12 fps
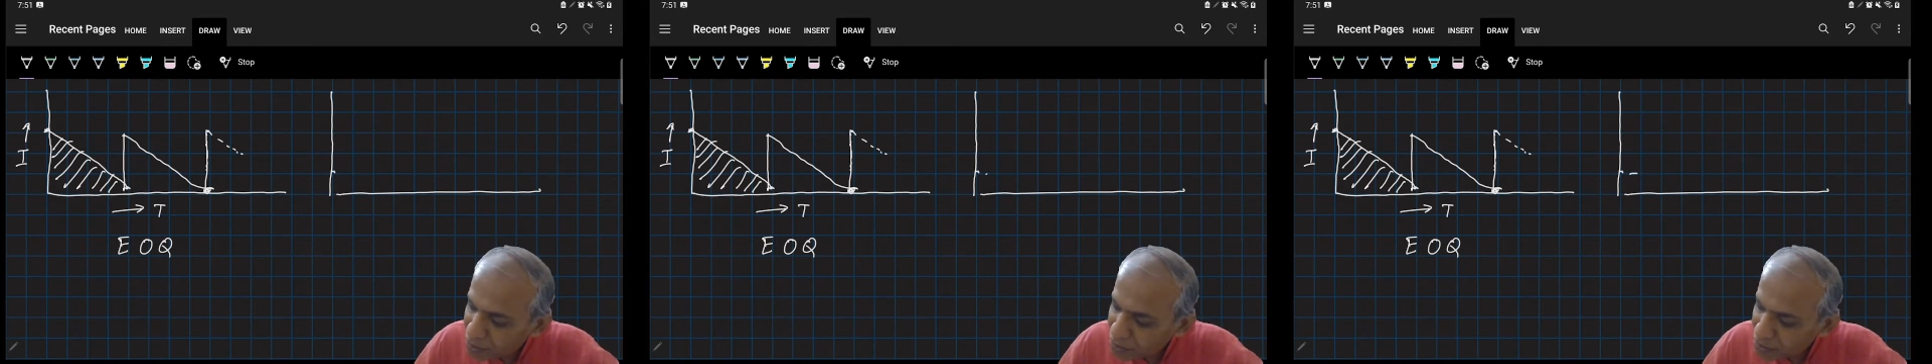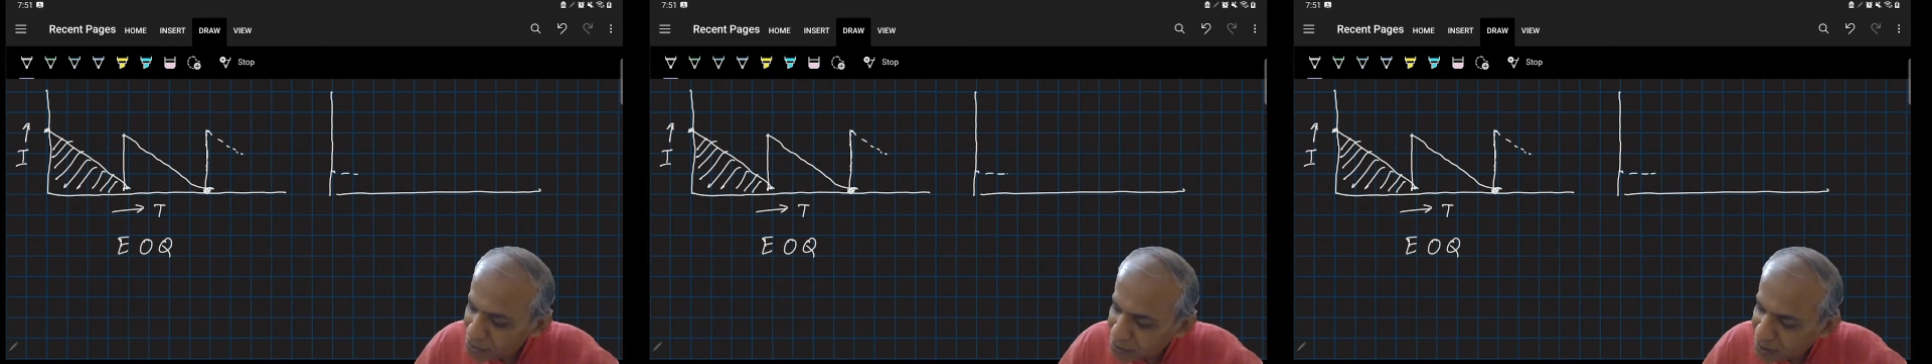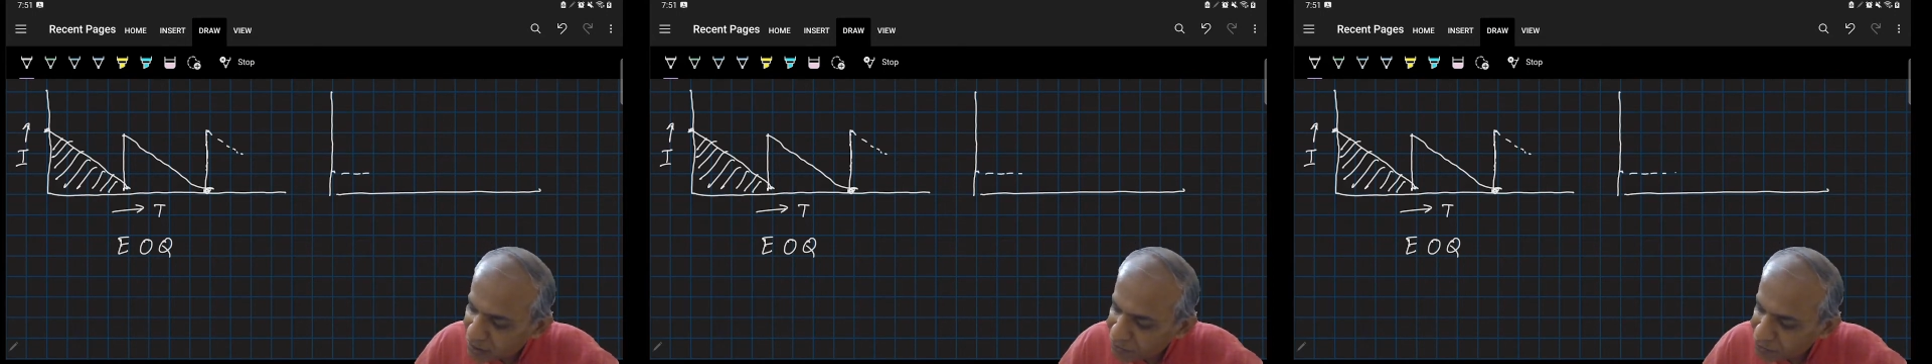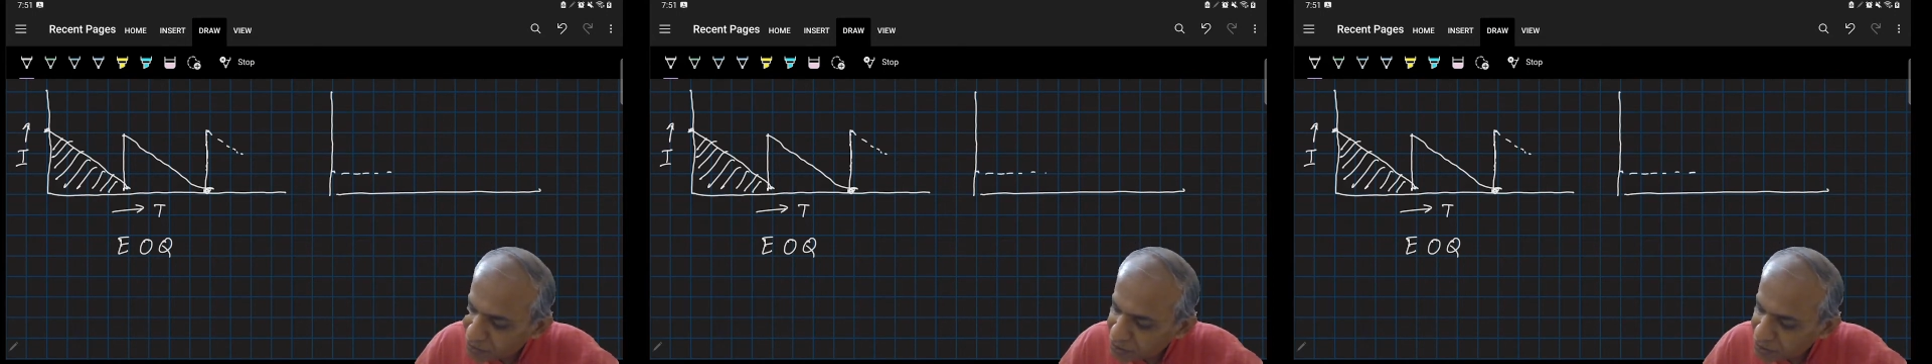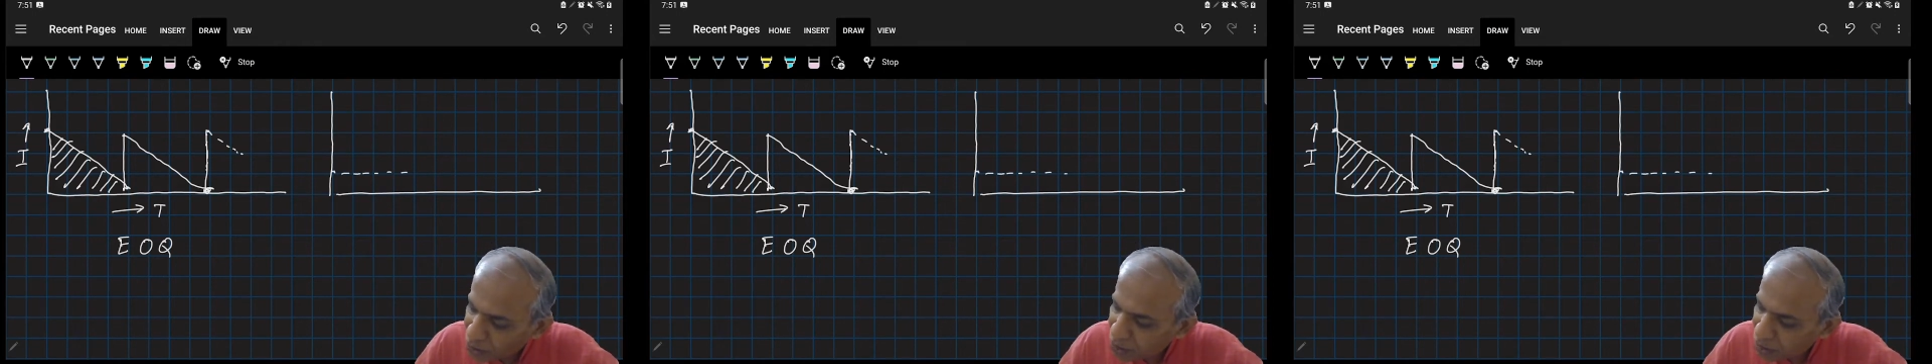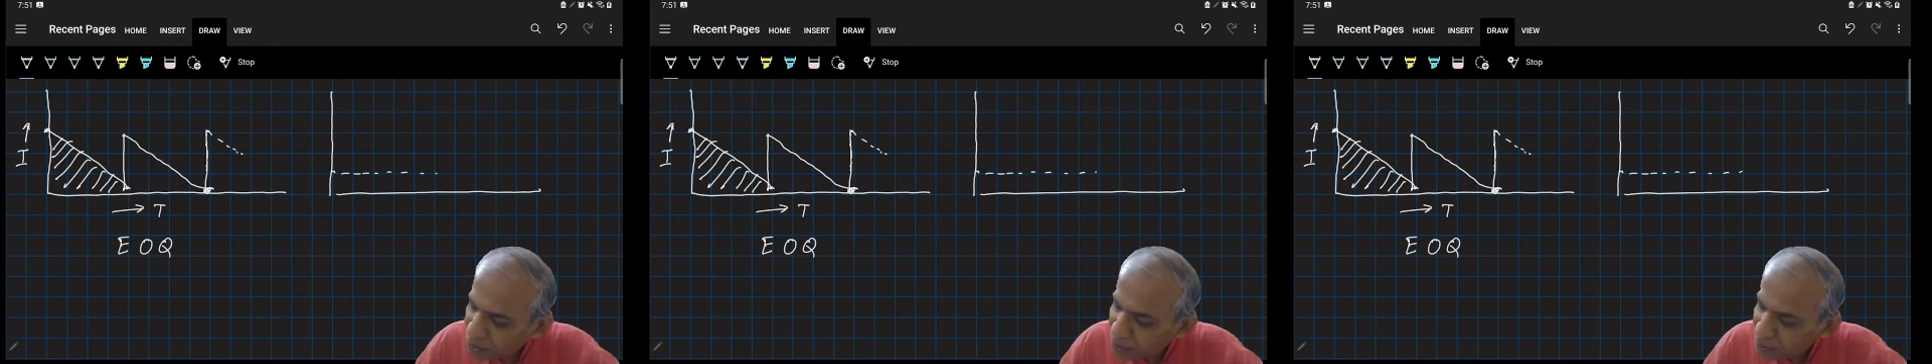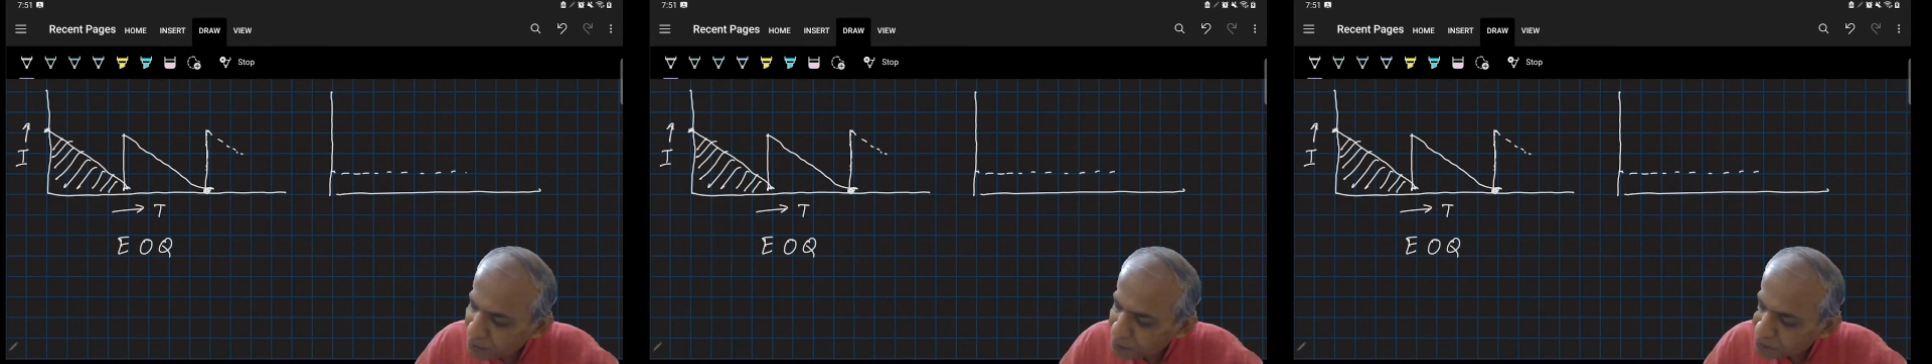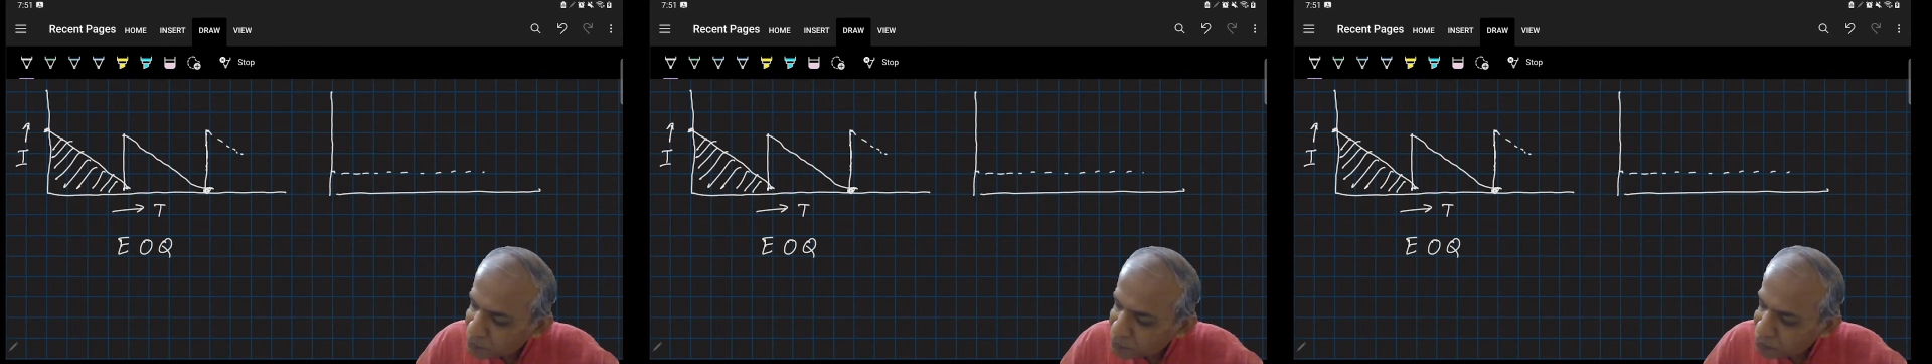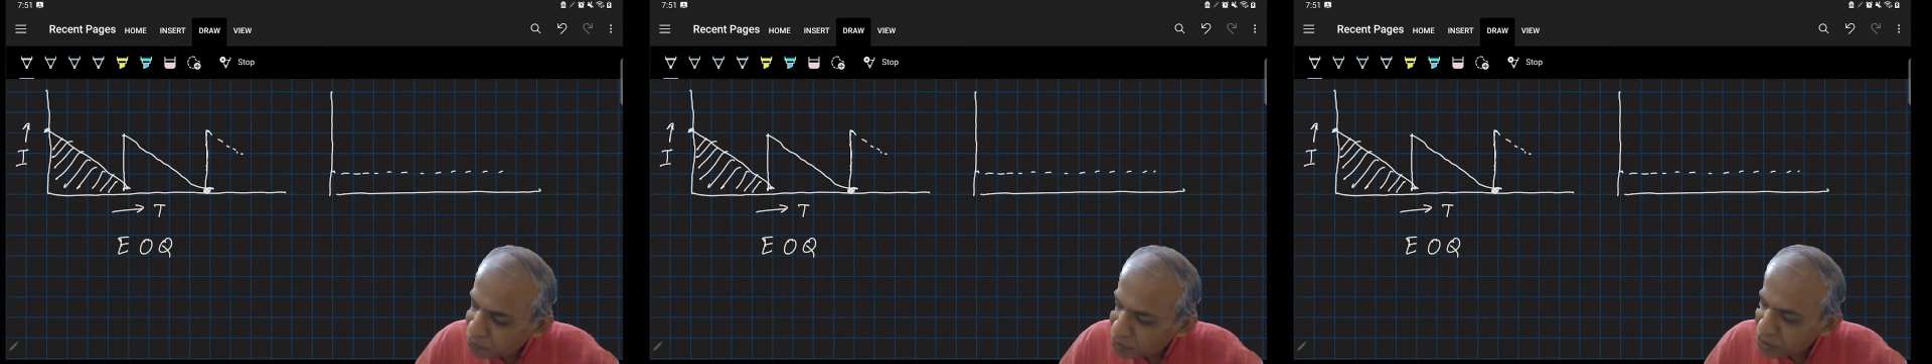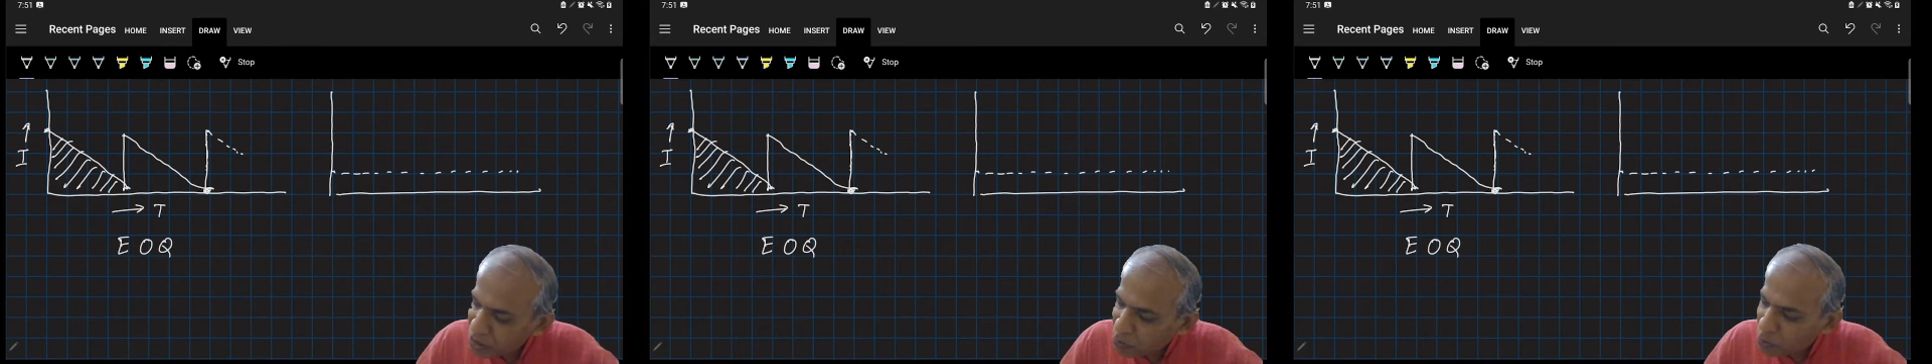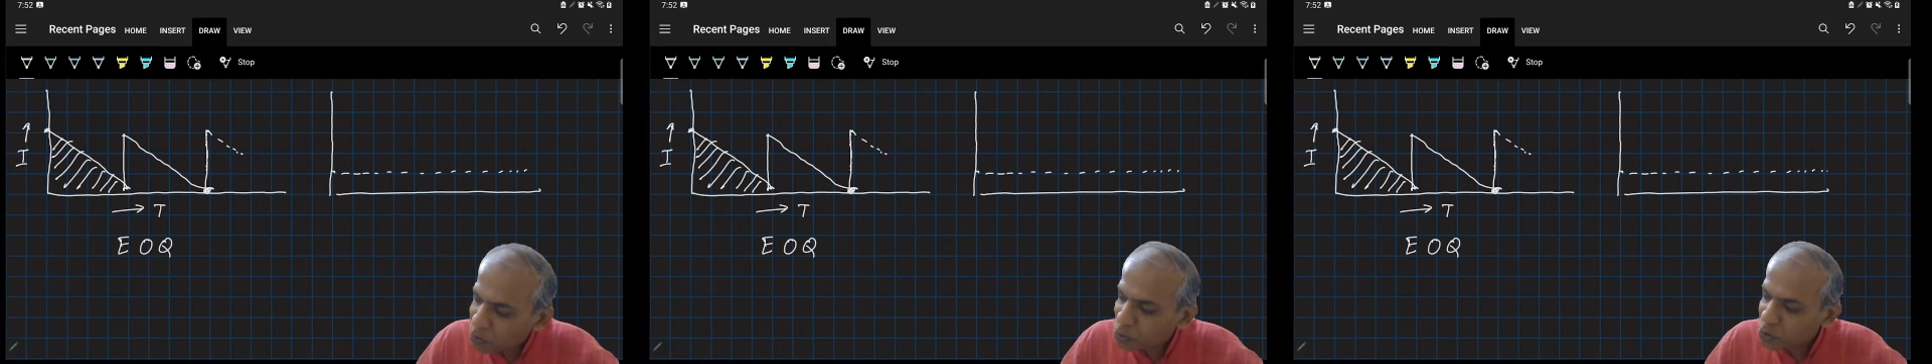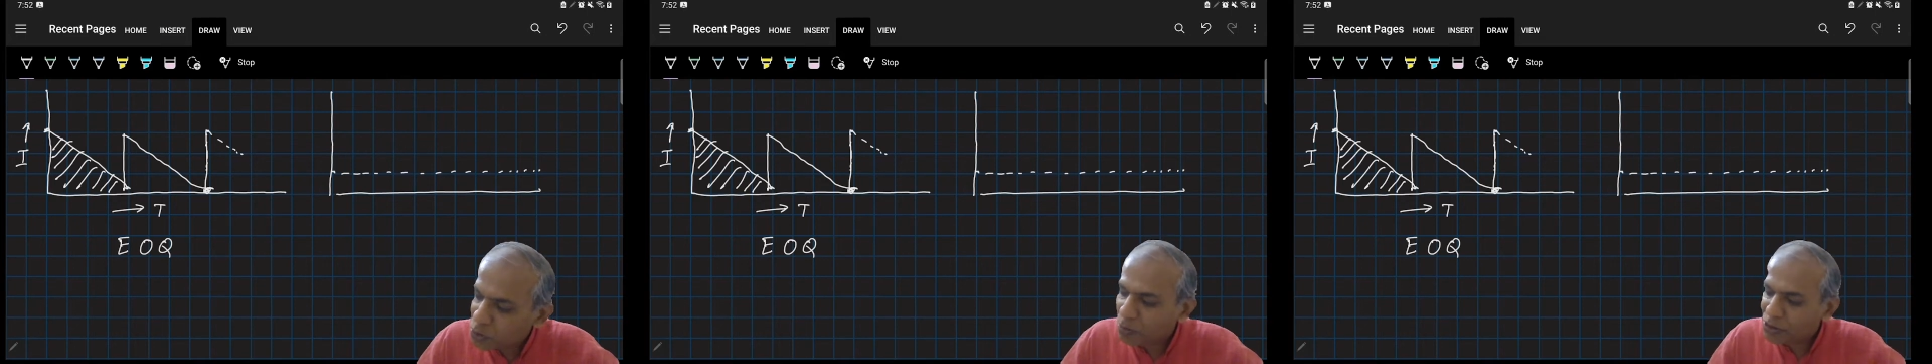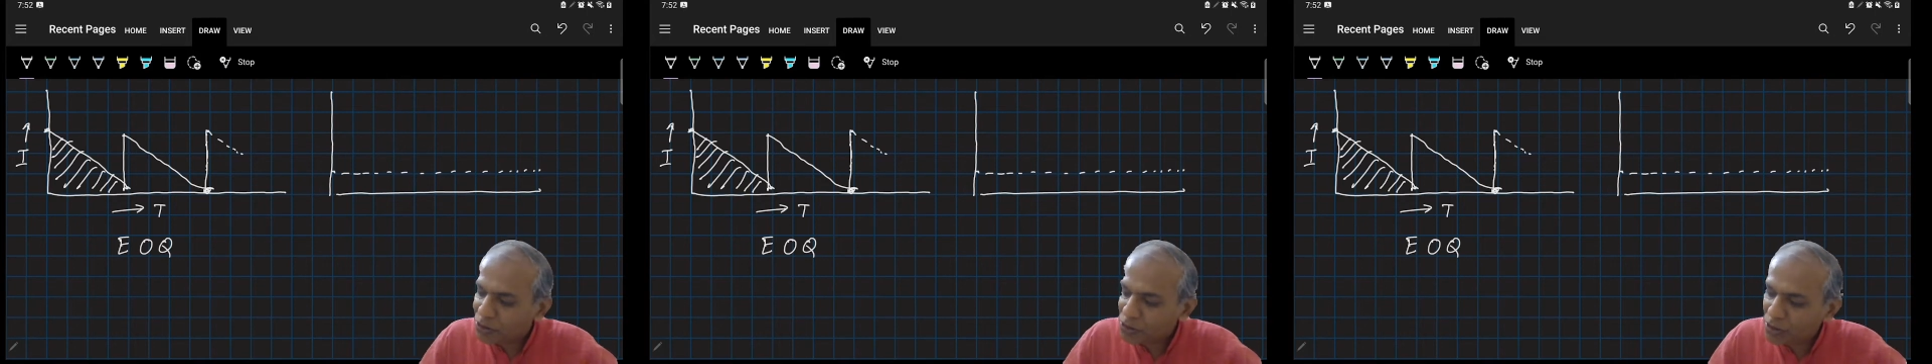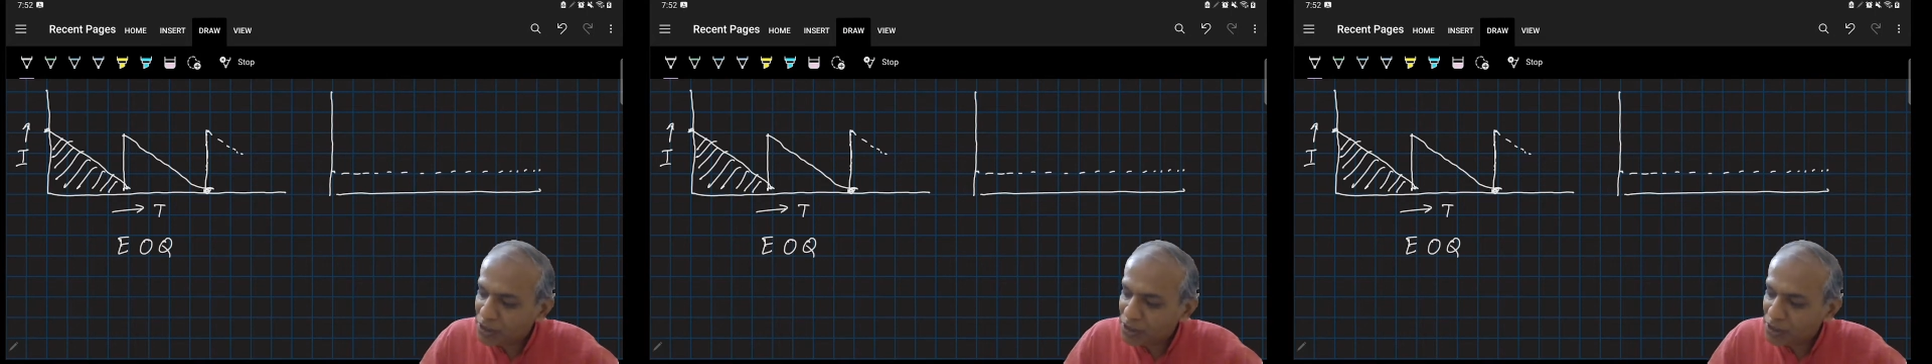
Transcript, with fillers: a safety stock which is equal to so much.